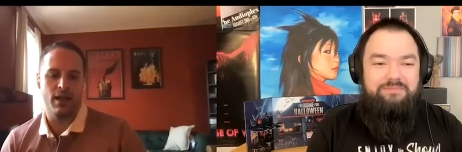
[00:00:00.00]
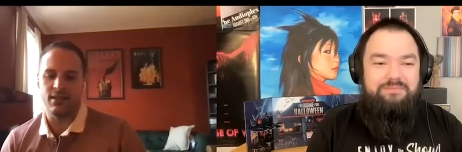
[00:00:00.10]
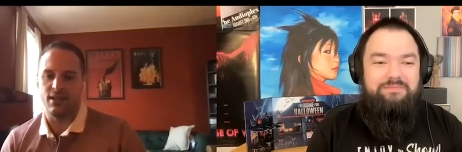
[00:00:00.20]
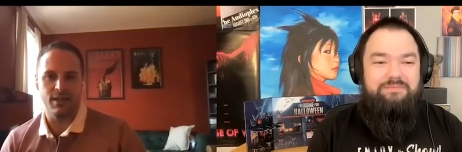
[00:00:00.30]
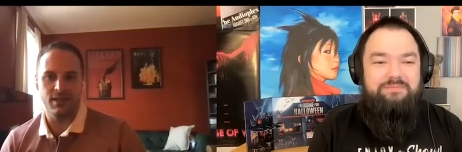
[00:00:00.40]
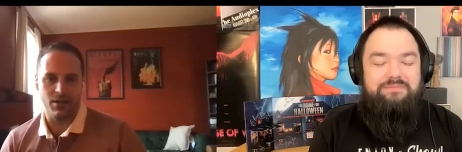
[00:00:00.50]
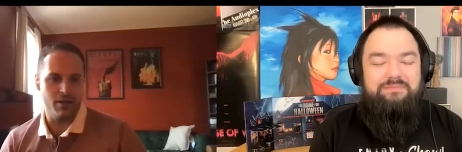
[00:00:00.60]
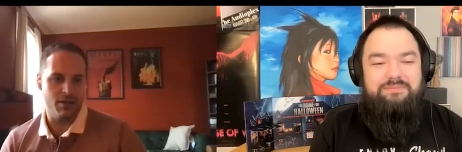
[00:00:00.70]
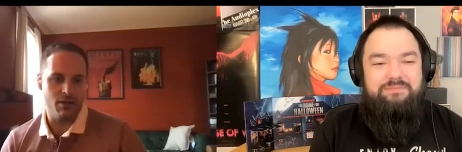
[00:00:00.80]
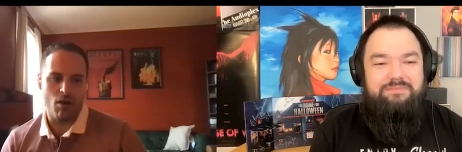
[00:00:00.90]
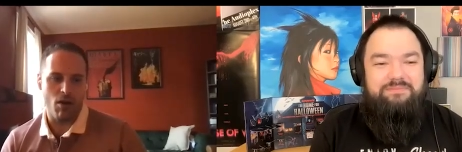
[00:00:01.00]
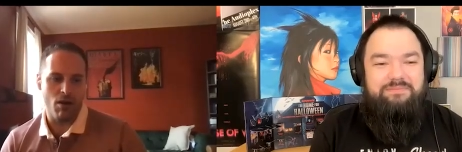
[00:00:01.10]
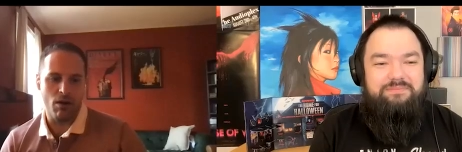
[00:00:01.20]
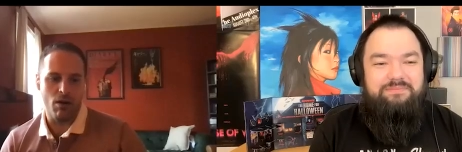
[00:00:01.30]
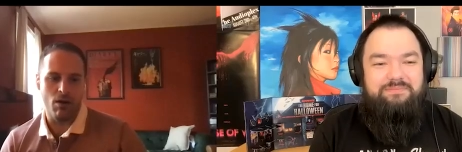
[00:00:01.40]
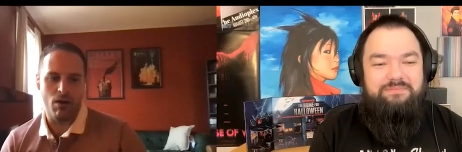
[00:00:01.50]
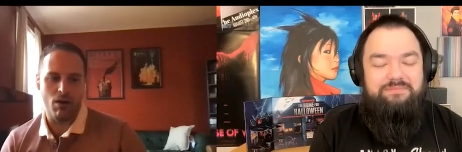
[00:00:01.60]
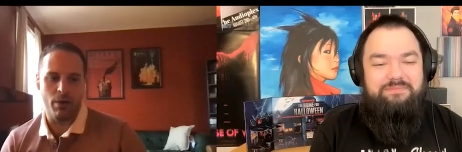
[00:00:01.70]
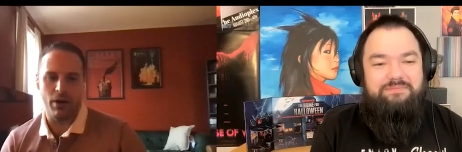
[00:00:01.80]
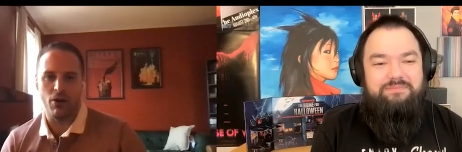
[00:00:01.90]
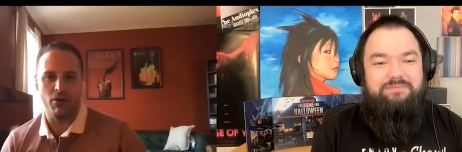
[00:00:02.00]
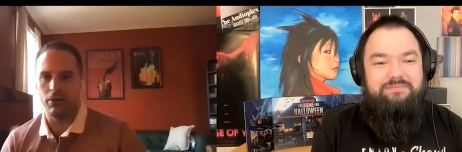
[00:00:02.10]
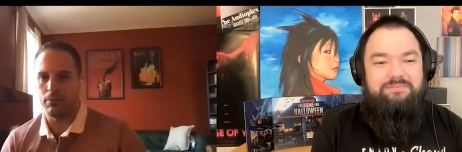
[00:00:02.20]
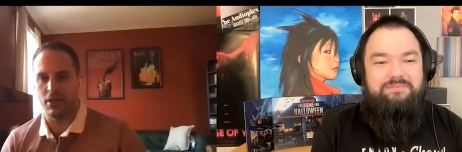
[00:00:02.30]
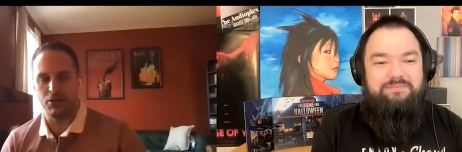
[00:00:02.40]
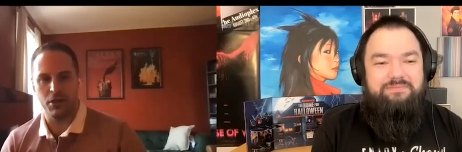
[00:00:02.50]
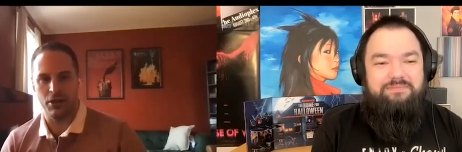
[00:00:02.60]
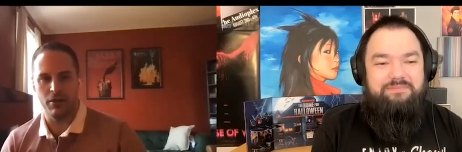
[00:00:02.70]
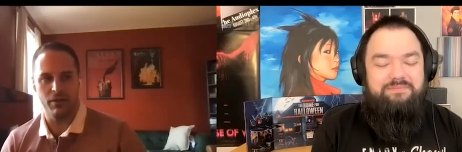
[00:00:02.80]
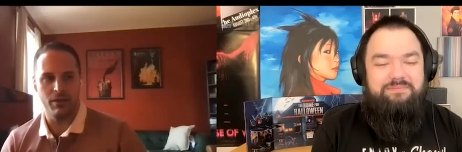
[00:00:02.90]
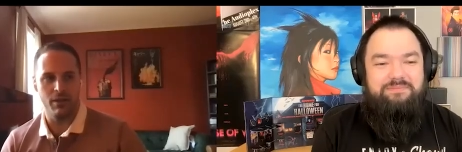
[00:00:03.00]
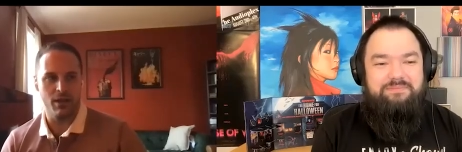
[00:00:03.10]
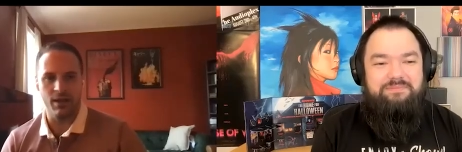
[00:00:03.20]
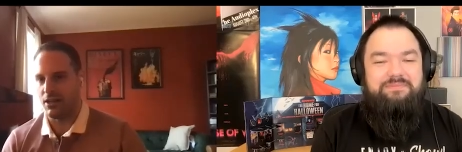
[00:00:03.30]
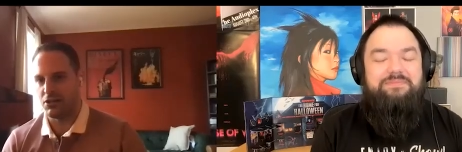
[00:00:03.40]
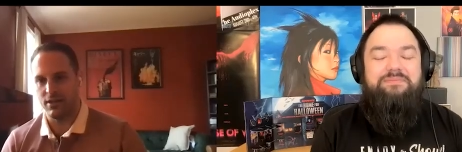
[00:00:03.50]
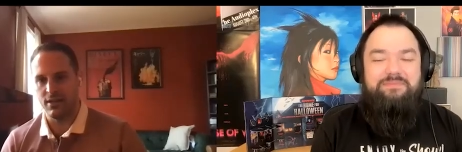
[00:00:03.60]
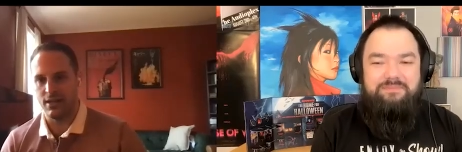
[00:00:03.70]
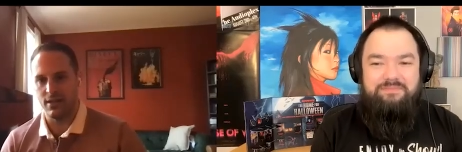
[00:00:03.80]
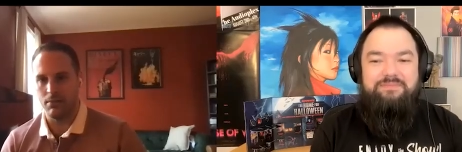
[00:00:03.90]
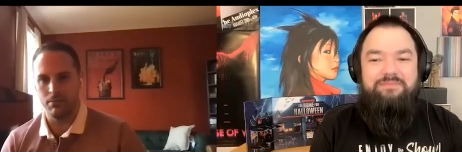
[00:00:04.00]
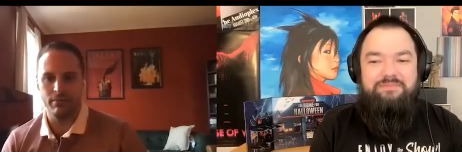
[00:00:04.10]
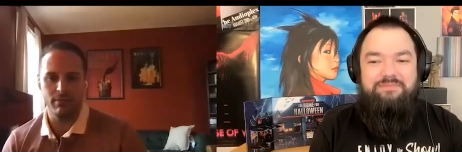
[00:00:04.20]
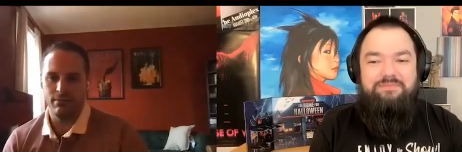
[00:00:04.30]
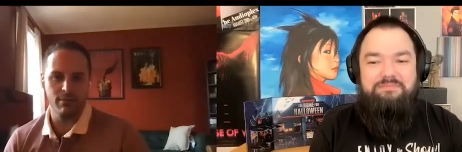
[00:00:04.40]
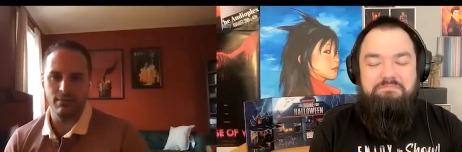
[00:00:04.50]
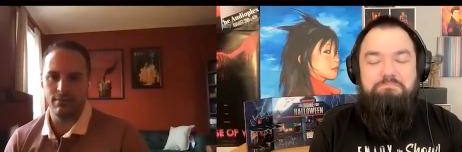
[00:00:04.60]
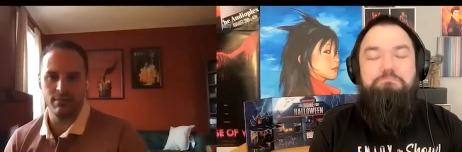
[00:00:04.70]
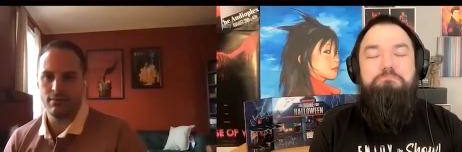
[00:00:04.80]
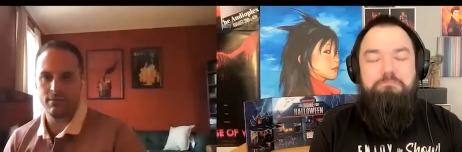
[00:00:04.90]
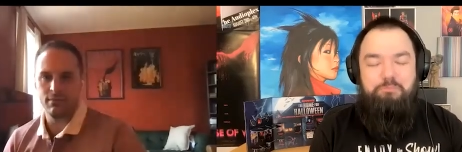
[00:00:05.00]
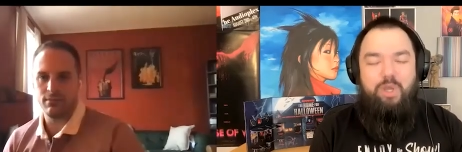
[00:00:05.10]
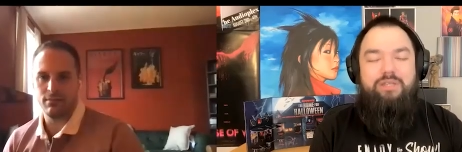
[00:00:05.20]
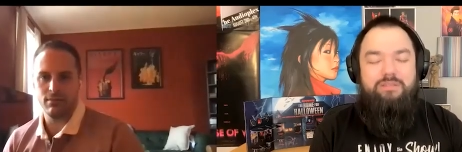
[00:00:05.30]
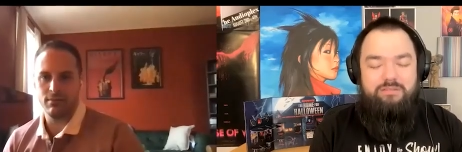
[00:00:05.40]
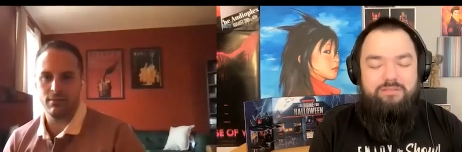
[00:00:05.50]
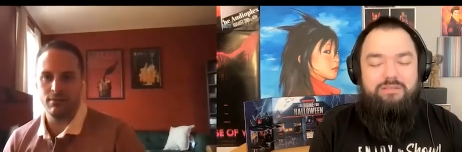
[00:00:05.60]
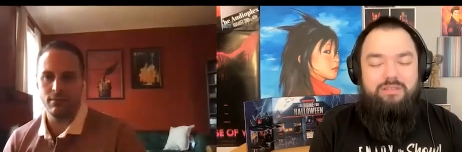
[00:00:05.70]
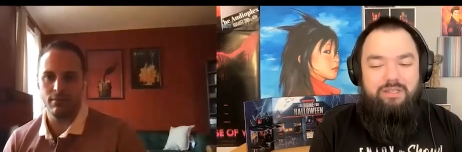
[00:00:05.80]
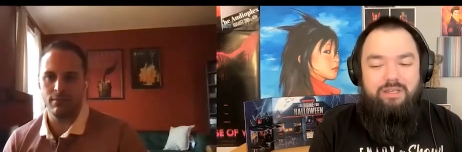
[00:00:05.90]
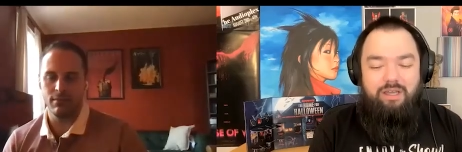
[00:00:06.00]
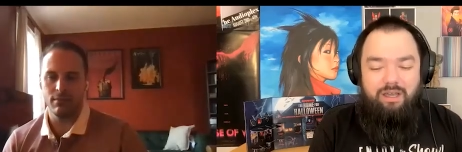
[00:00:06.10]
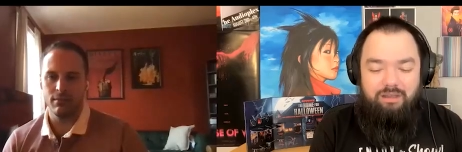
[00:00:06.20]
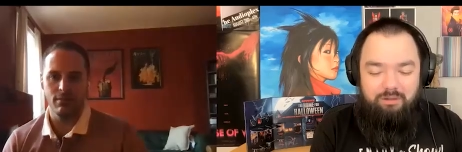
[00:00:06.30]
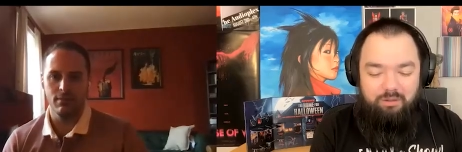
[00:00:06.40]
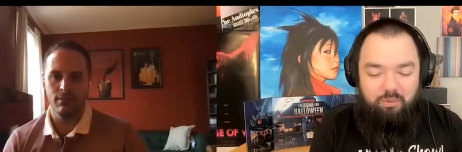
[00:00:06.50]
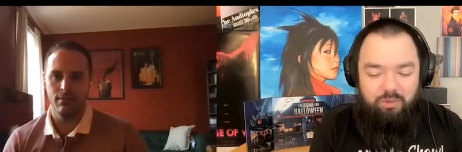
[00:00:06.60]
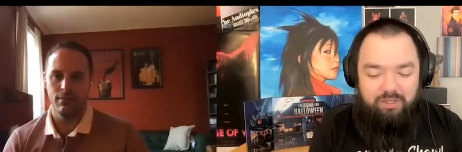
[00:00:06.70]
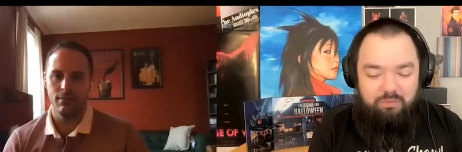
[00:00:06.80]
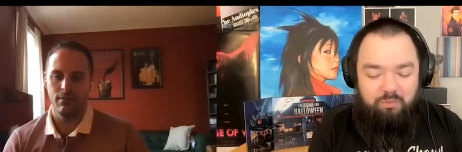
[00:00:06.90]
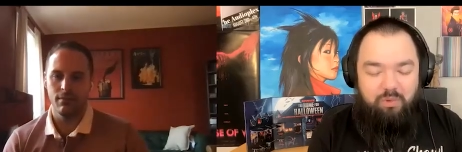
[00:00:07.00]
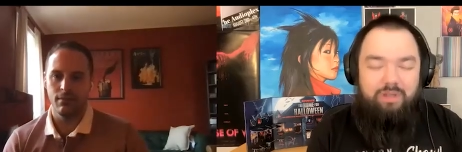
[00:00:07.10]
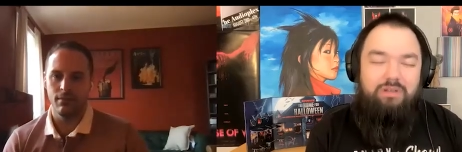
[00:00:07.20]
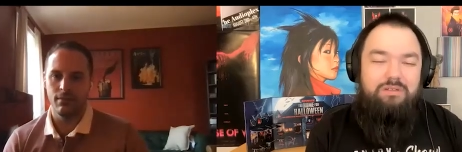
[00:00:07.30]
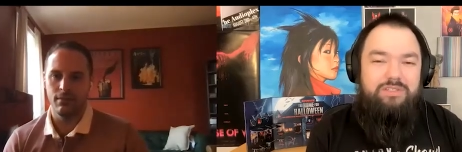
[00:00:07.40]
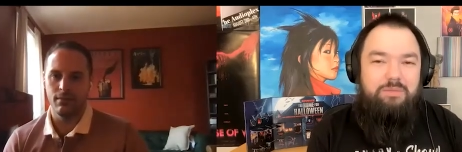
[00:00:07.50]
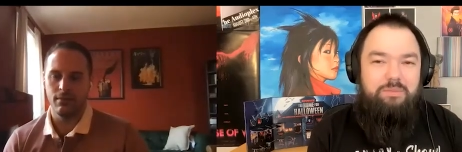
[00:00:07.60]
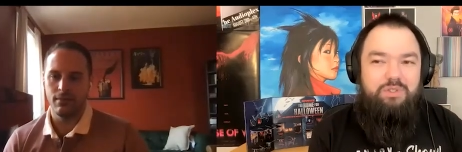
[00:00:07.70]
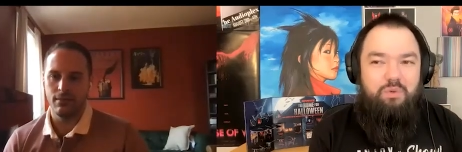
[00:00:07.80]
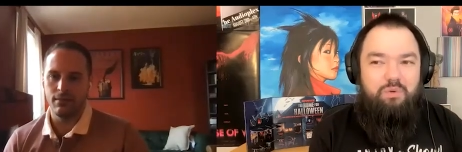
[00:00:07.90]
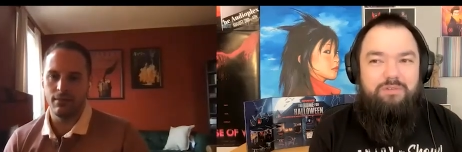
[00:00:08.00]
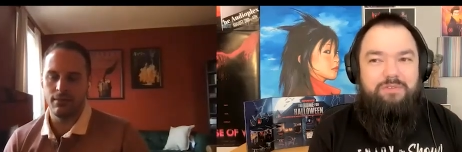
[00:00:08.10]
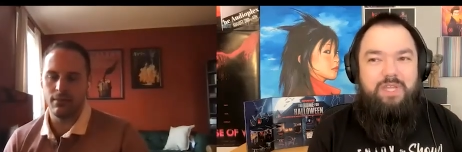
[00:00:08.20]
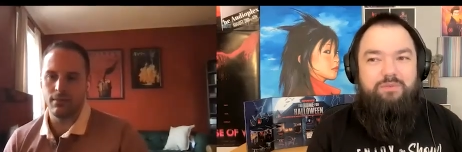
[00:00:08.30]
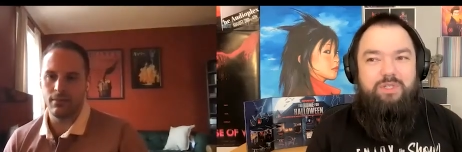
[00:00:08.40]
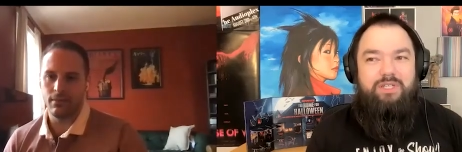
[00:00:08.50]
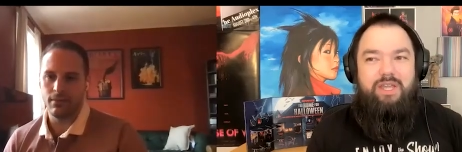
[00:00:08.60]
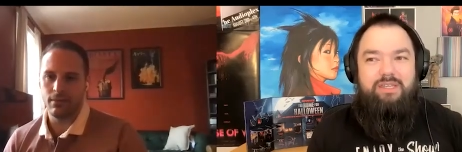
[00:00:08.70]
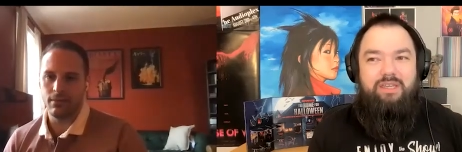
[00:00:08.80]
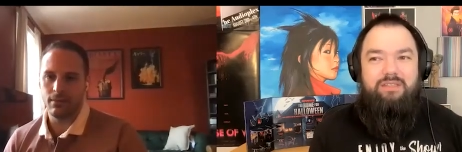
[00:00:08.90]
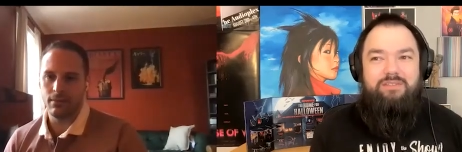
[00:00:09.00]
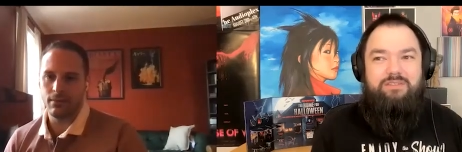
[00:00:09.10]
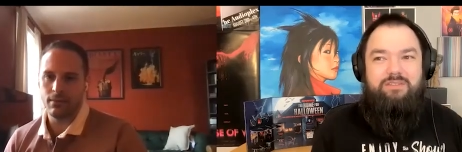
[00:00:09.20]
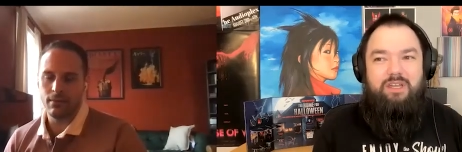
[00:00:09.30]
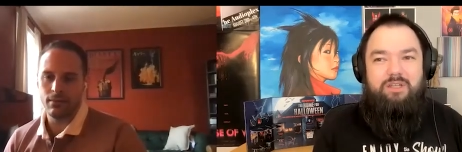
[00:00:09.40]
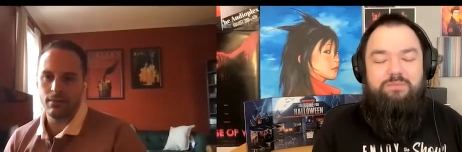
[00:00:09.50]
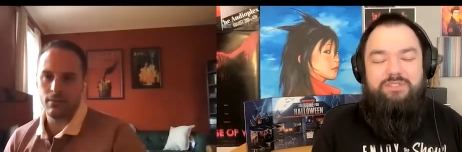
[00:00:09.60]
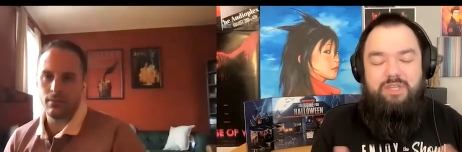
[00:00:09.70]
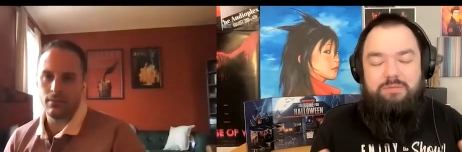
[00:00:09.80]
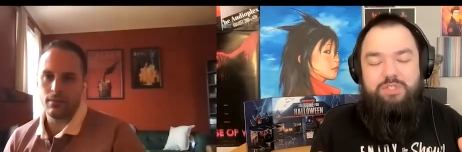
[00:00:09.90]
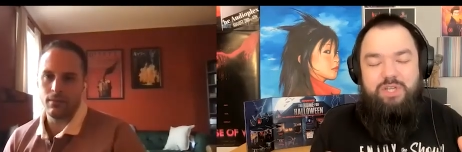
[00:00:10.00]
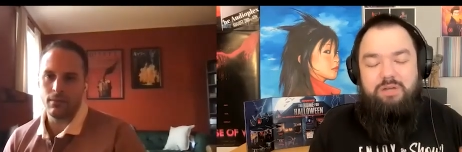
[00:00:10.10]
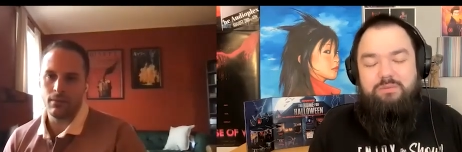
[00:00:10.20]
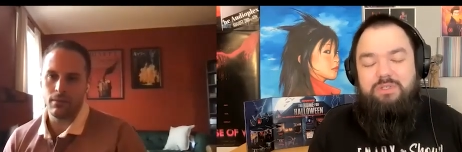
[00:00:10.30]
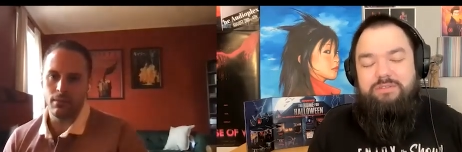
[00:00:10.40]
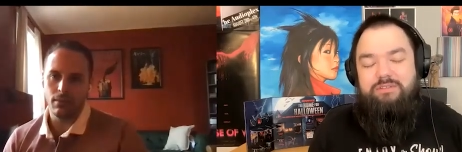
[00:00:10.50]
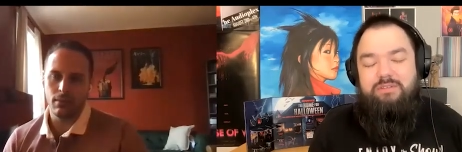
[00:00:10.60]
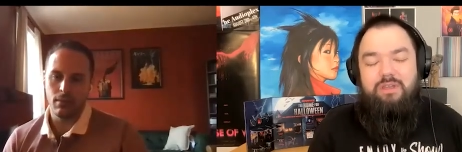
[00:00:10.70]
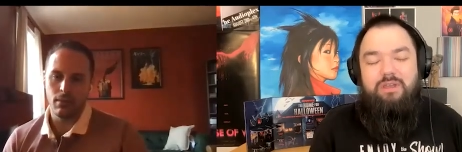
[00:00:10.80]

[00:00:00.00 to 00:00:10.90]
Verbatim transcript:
Speaker 1: as long as there are queer horror films on Shudder, the collection stays up.
Speaker 2: Nice. Uh, and what are some of your favorite, I guess, um, subgenres